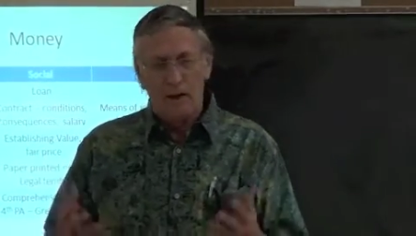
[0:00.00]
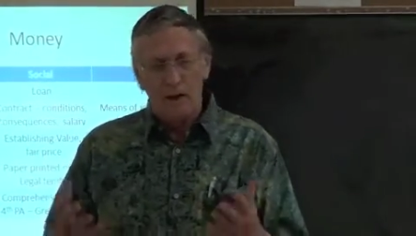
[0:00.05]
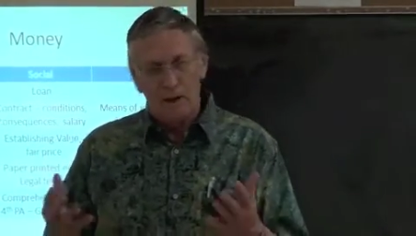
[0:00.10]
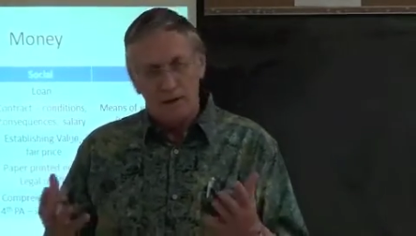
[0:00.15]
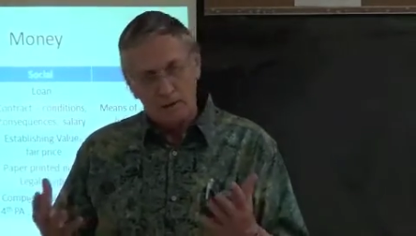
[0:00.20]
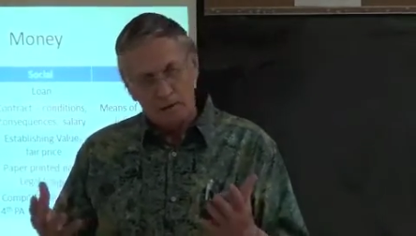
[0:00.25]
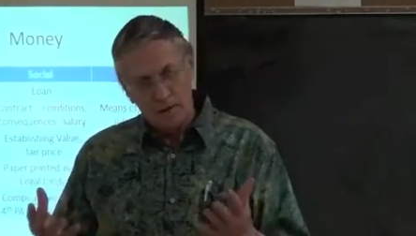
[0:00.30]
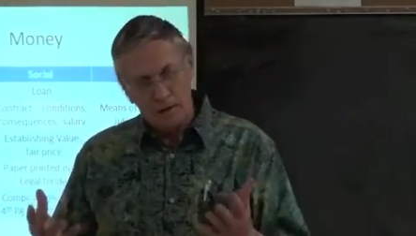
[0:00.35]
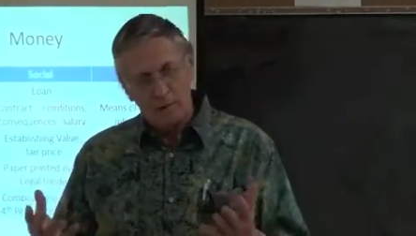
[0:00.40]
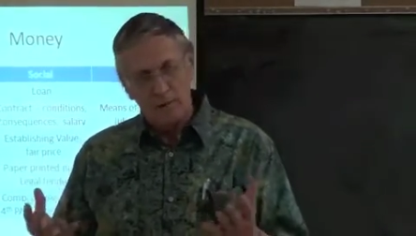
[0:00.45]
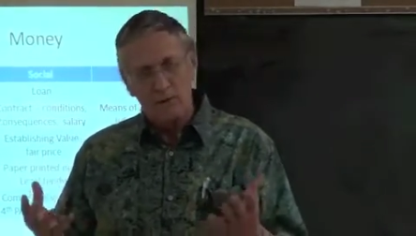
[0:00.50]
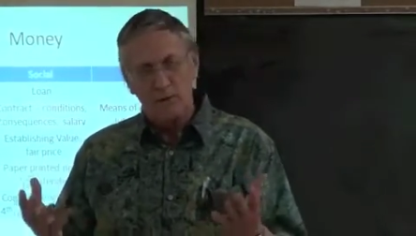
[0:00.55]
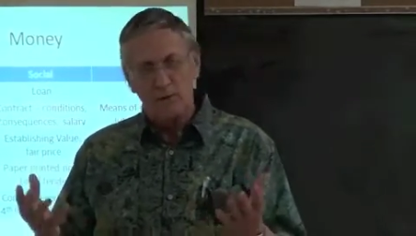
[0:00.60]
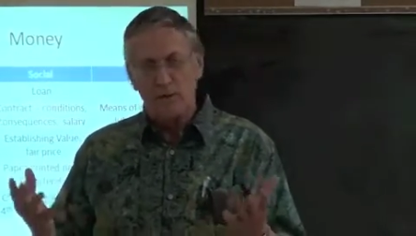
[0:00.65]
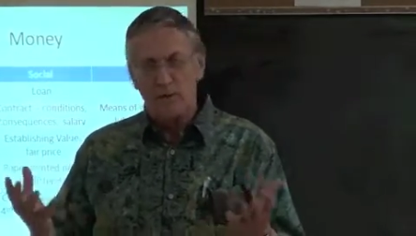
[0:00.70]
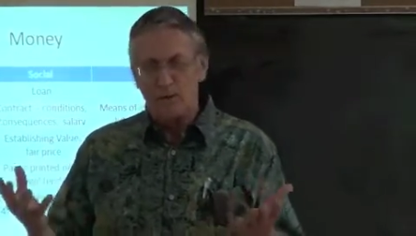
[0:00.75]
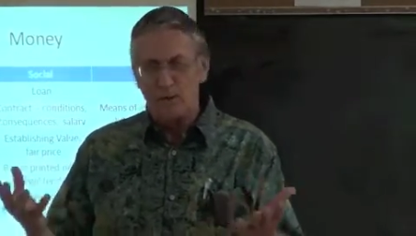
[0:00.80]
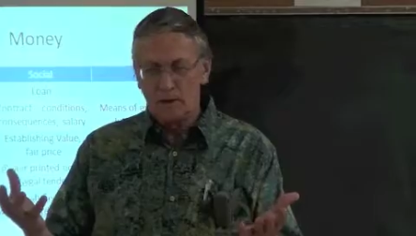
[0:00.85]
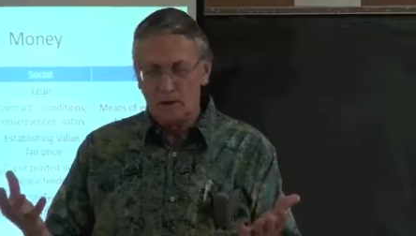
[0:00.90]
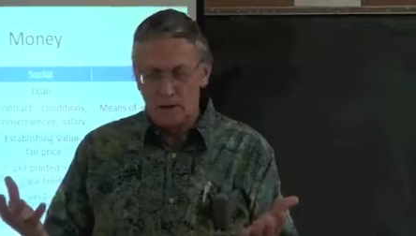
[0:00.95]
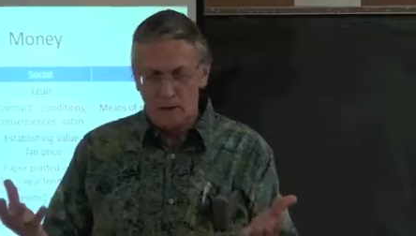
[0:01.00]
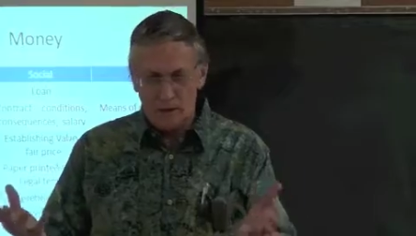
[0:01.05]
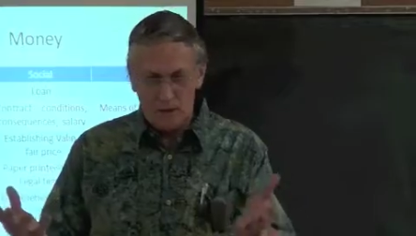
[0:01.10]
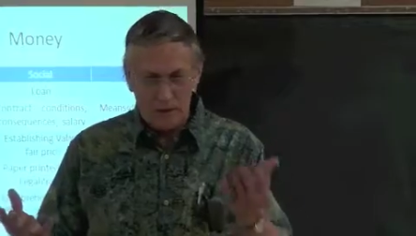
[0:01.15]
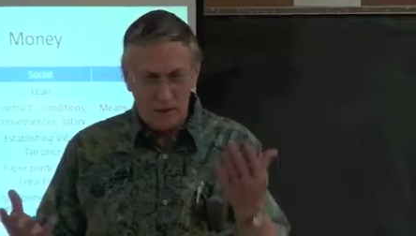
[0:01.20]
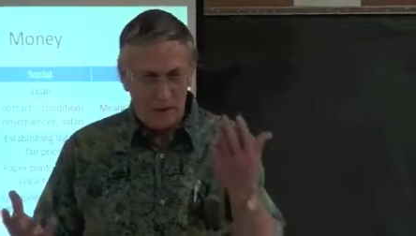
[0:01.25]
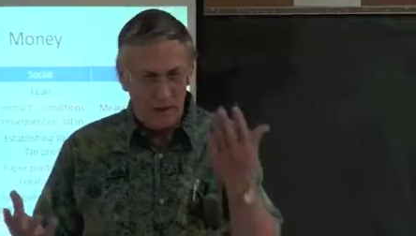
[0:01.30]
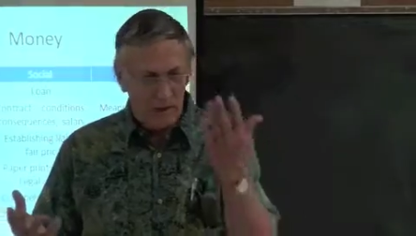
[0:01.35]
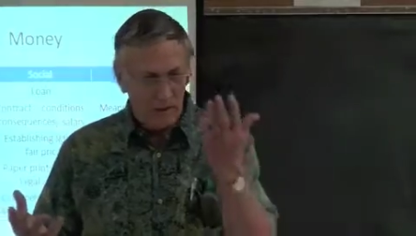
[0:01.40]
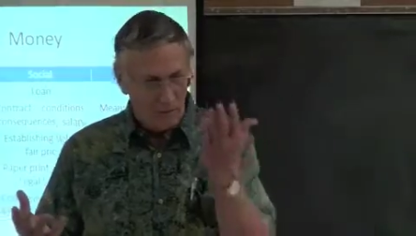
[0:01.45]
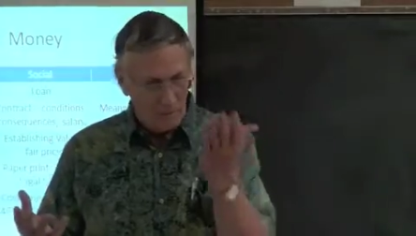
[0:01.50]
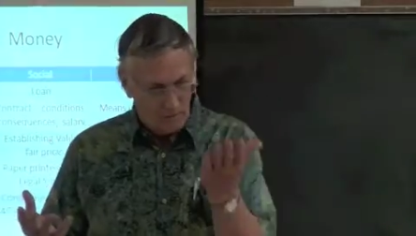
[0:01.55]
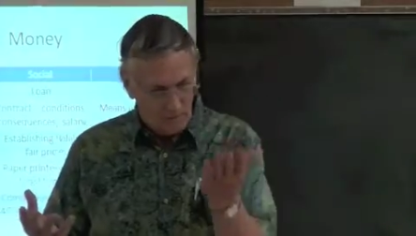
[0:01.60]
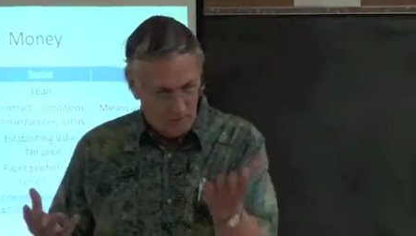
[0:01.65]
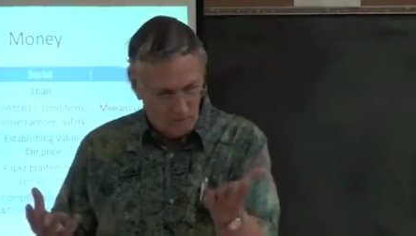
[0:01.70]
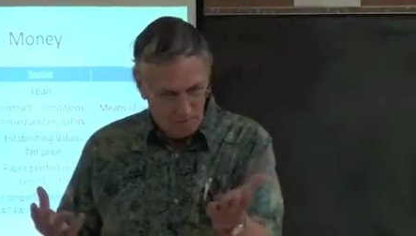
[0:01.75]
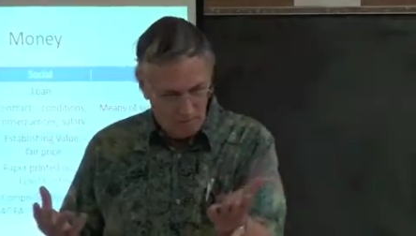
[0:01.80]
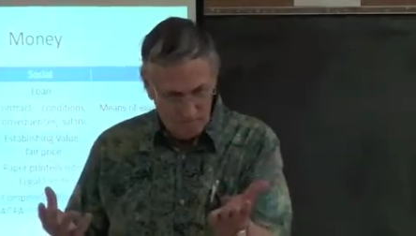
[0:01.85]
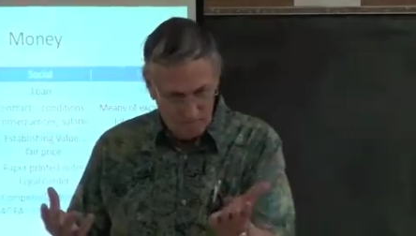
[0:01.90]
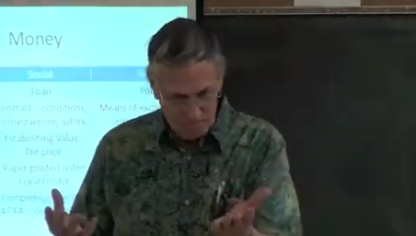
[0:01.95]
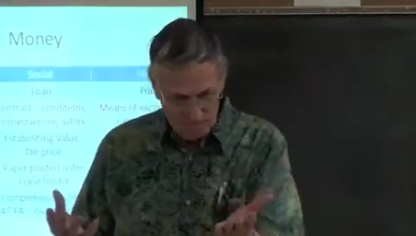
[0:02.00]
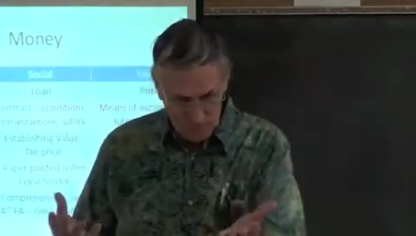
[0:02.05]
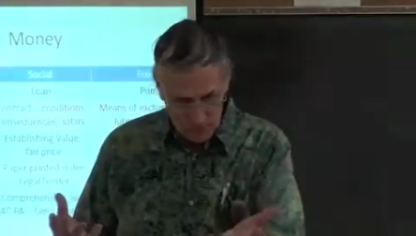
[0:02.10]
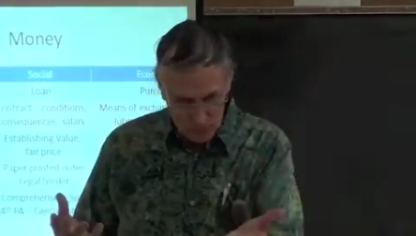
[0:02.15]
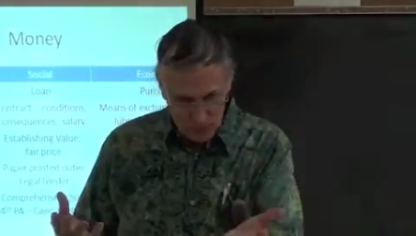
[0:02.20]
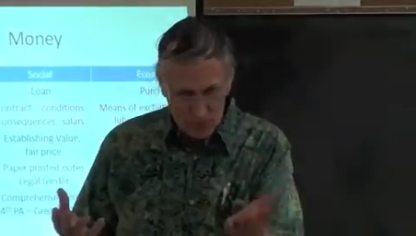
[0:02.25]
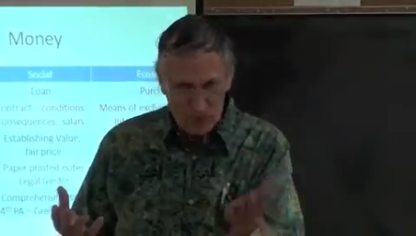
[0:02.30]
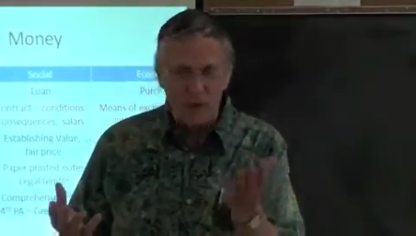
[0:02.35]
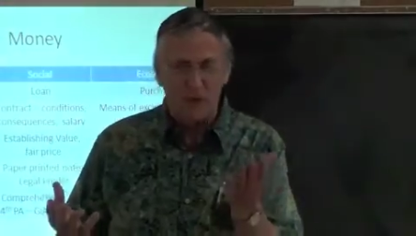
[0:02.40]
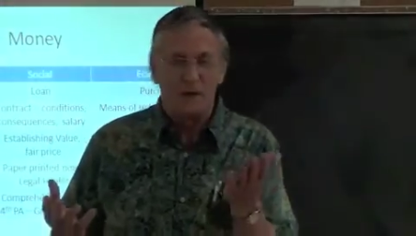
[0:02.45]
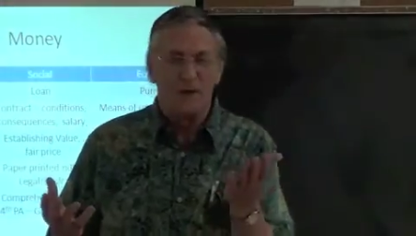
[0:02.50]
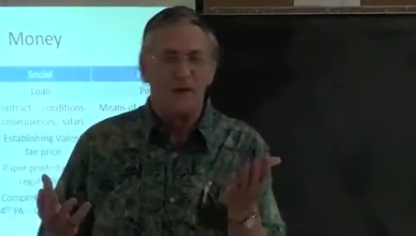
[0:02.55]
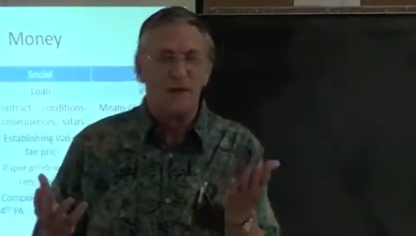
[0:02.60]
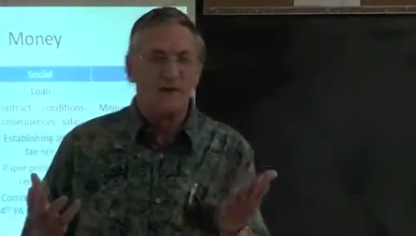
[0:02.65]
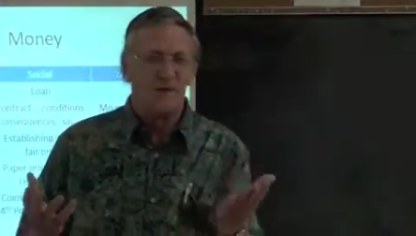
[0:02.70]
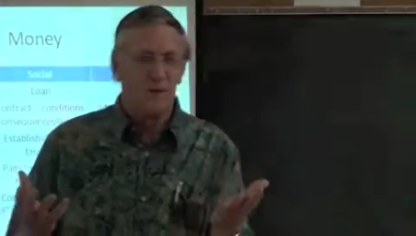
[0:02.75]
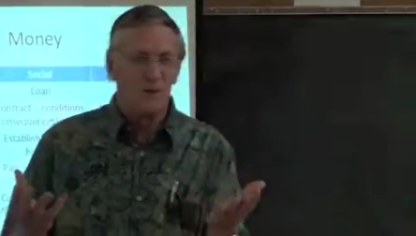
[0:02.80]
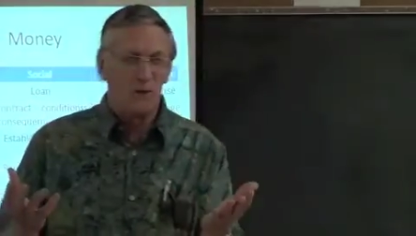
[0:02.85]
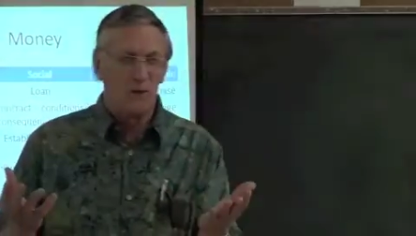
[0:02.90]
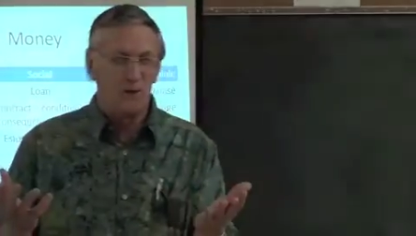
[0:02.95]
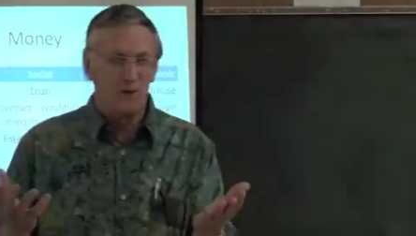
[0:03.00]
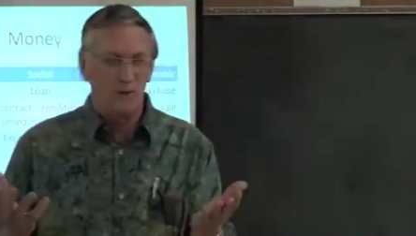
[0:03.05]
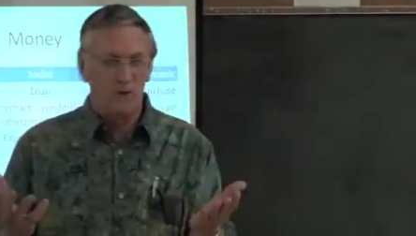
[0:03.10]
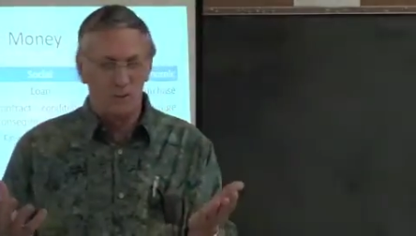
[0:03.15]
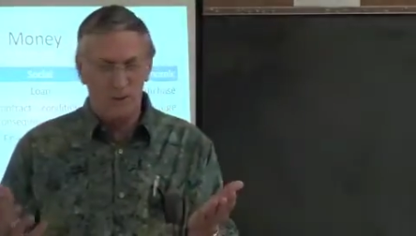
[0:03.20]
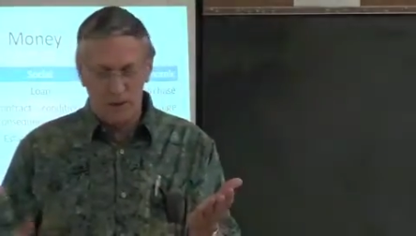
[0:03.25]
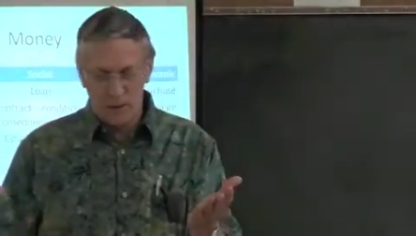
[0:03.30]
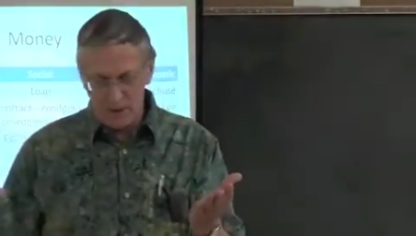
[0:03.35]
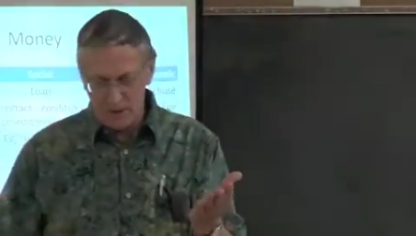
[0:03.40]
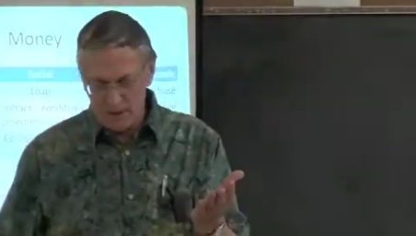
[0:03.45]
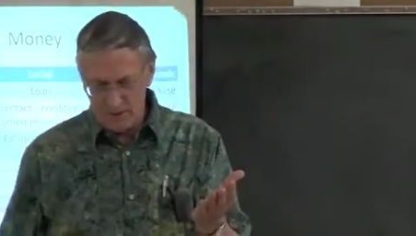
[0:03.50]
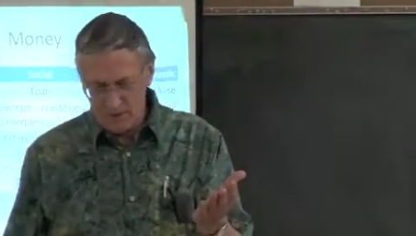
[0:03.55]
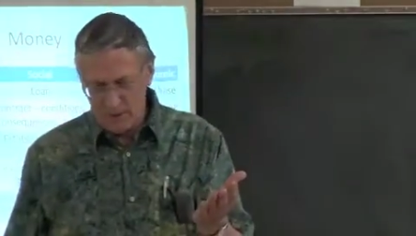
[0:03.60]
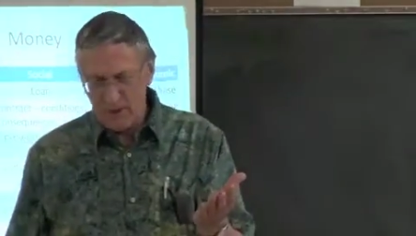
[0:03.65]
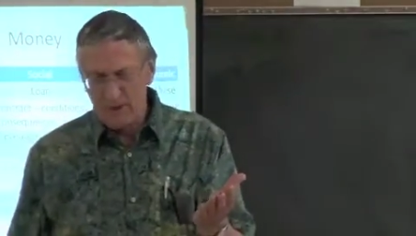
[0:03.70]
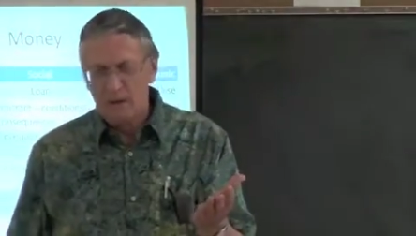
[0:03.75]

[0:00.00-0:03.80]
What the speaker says: And he comes in and they say, look, you've got a nice loaf of bread,